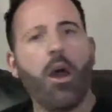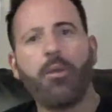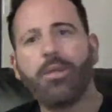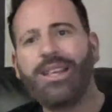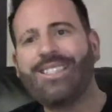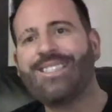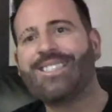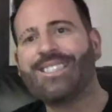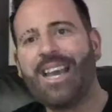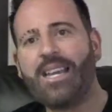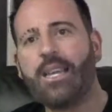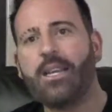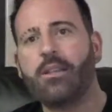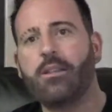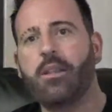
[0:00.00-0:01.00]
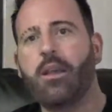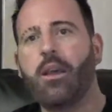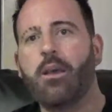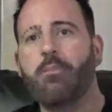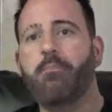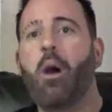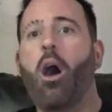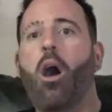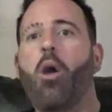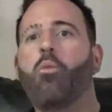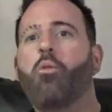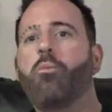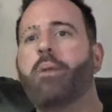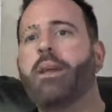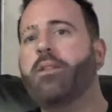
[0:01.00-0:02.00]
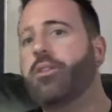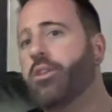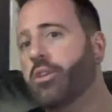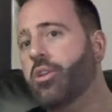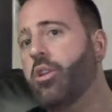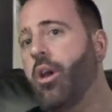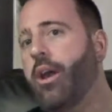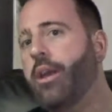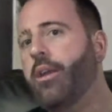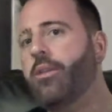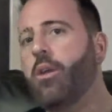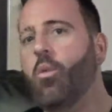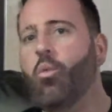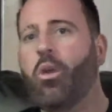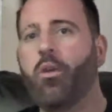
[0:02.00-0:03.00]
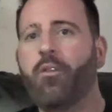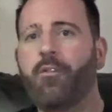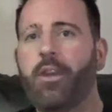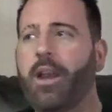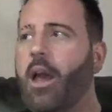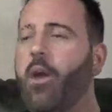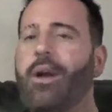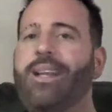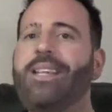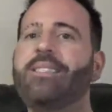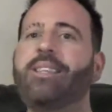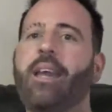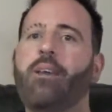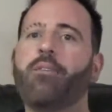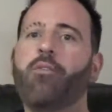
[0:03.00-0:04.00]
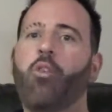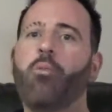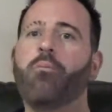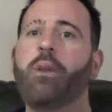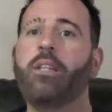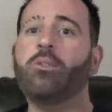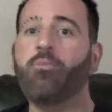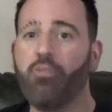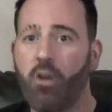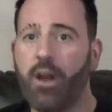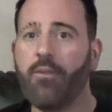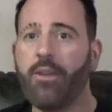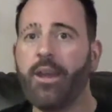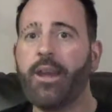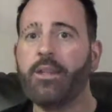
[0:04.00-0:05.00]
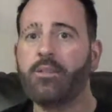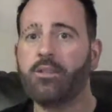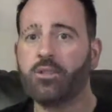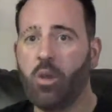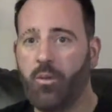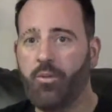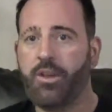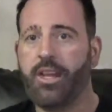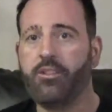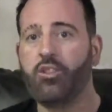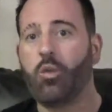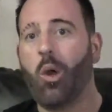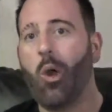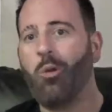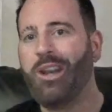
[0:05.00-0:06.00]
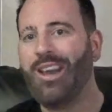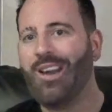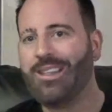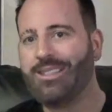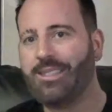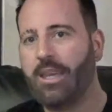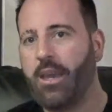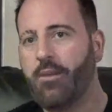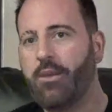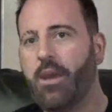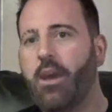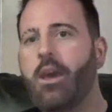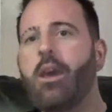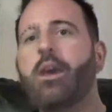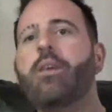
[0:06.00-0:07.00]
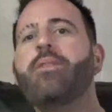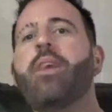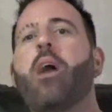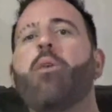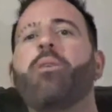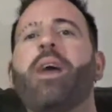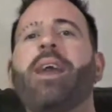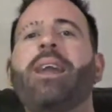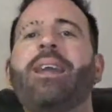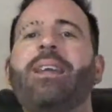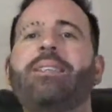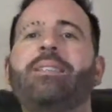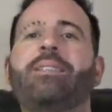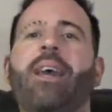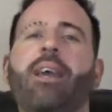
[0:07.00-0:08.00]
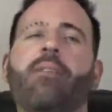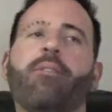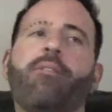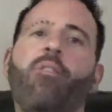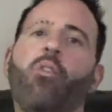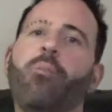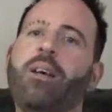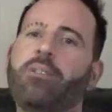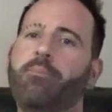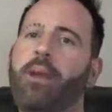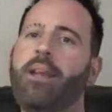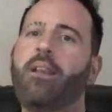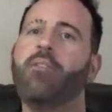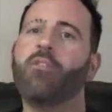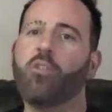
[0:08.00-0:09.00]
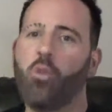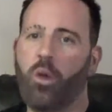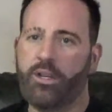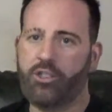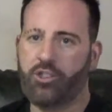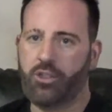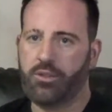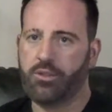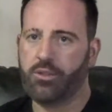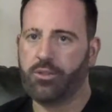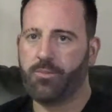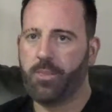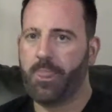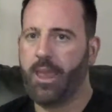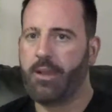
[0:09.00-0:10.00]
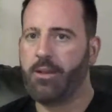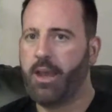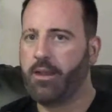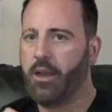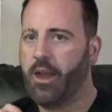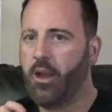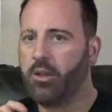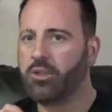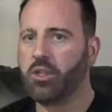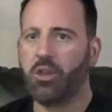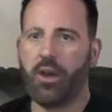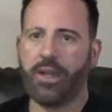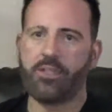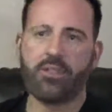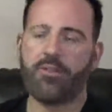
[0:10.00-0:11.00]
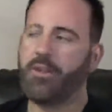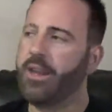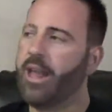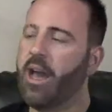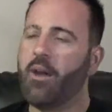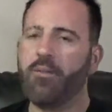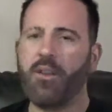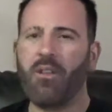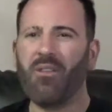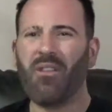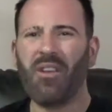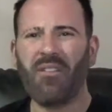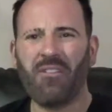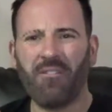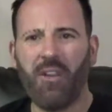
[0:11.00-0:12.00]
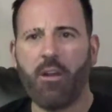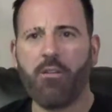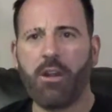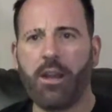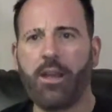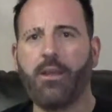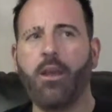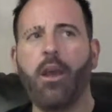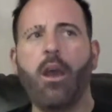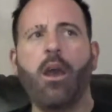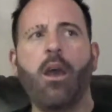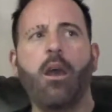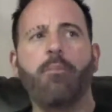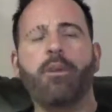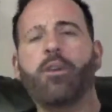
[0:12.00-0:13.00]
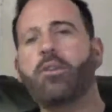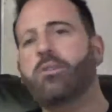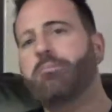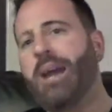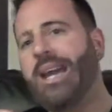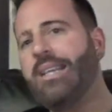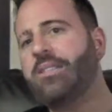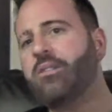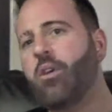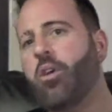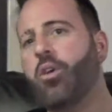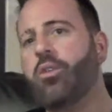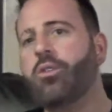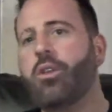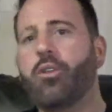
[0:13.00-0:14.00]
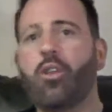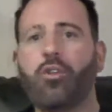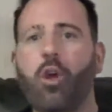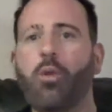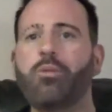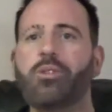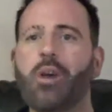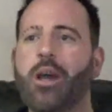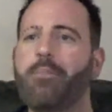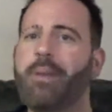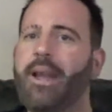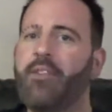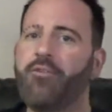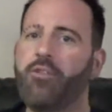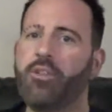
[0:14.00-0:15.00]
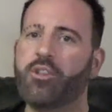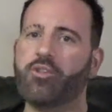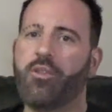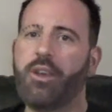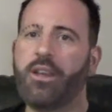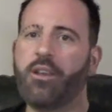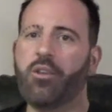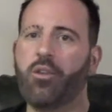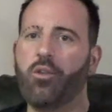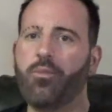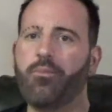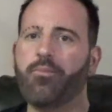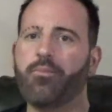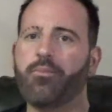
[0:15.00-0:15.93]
The second part will be that the client will fill out an intake form. It's private, it's confidential, only I see it. Now that intake form has many different questions, and I ask clients to fill it out very, very thoroughly, because based on the notes I made through the screening call